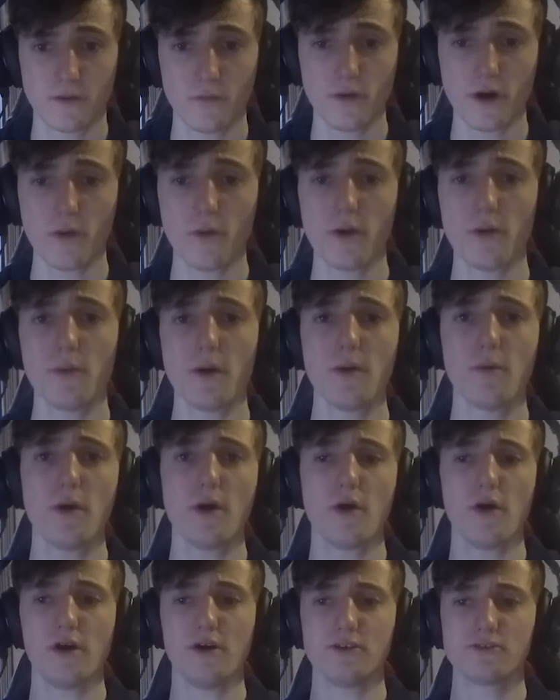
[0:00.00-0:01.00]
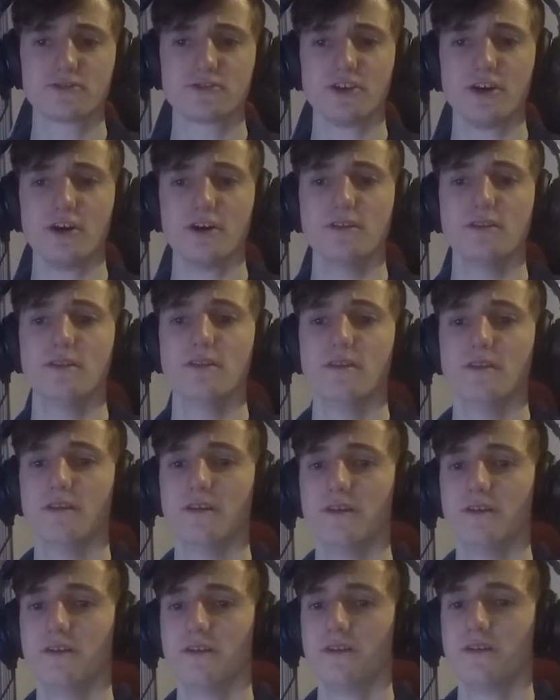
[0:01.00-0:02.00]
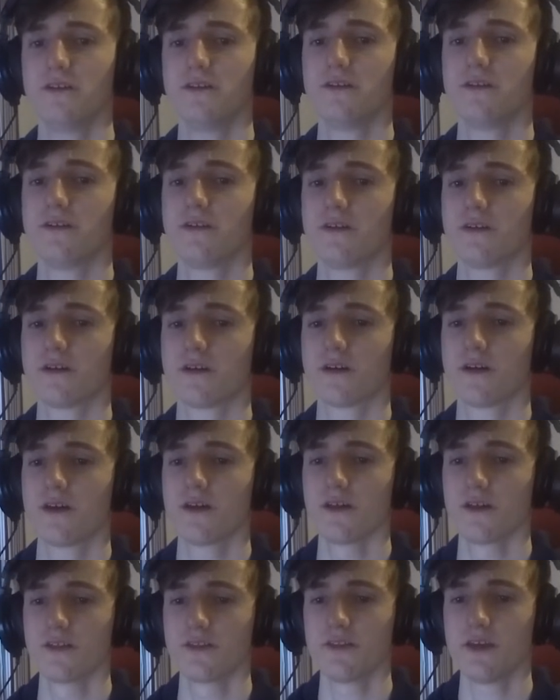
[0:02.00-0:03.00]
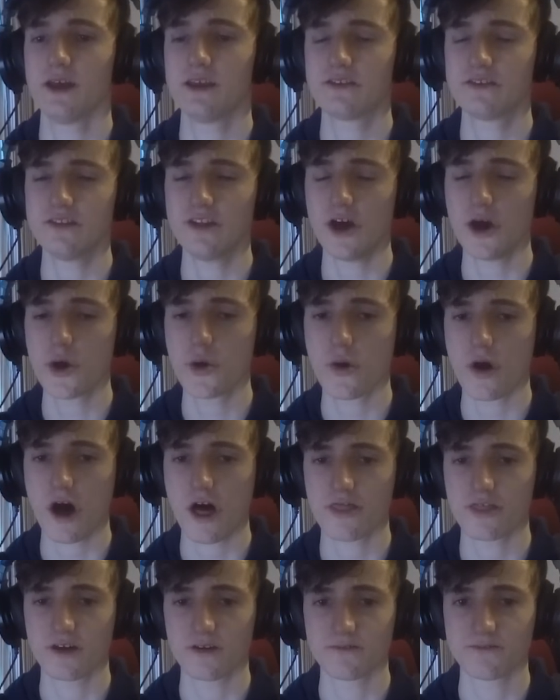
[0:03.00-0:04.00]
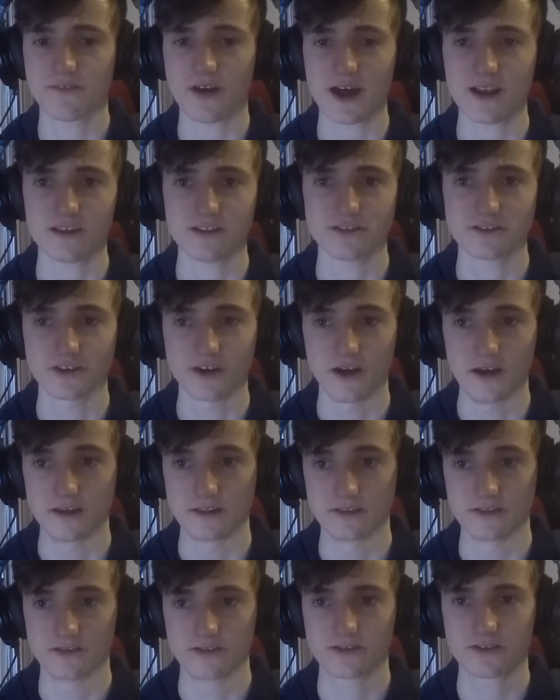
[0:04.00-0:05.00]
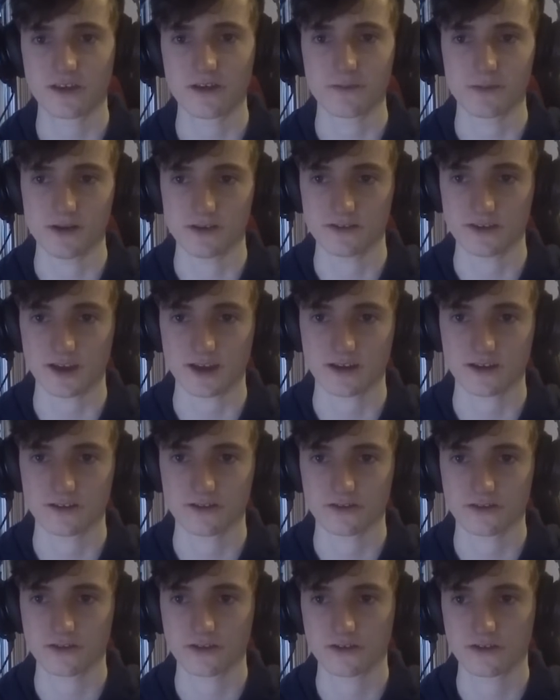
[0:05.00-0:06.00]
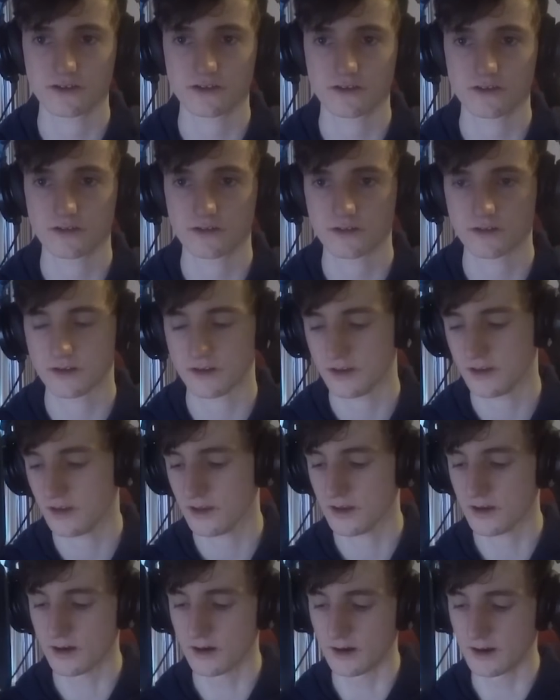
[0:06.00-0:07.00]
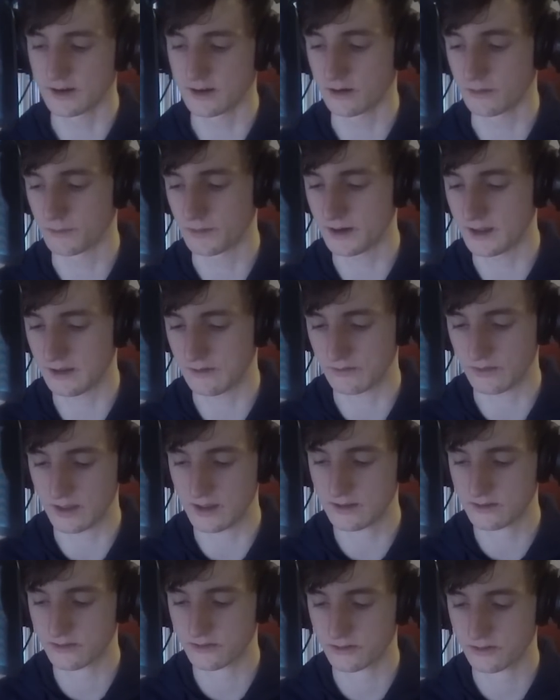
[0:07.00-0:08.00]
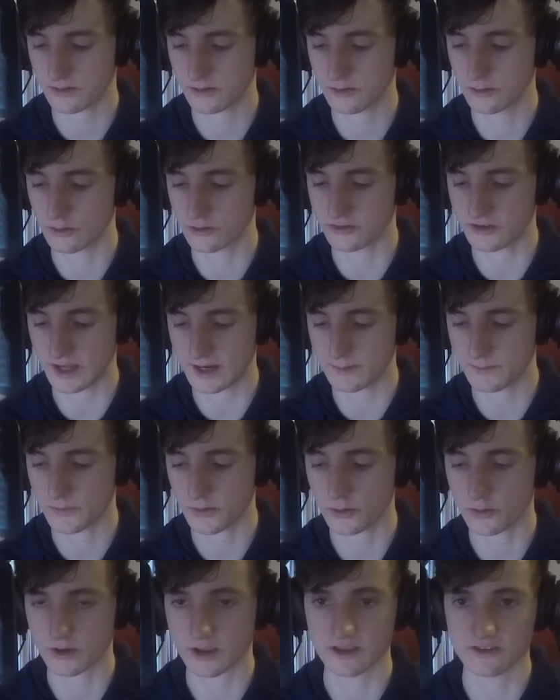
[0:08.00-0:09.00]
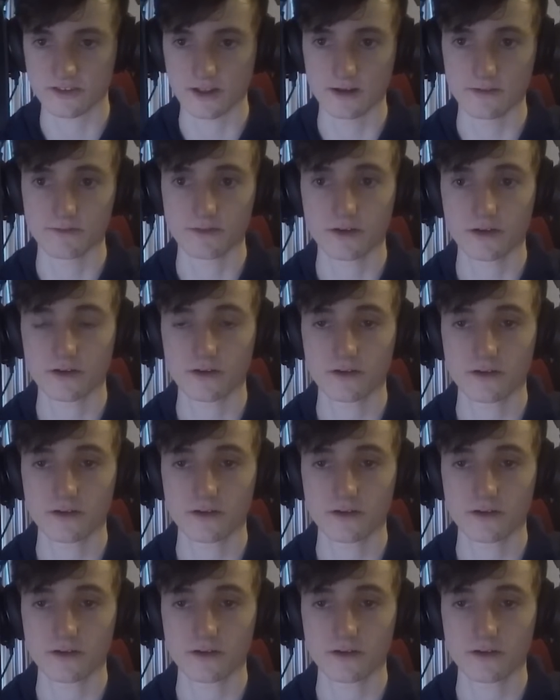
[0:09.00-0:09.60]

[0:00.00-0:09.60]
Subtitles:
Whoa, hold on. There's no other Valentines. Give me a second. I don't believe this. You're telling porkies, love.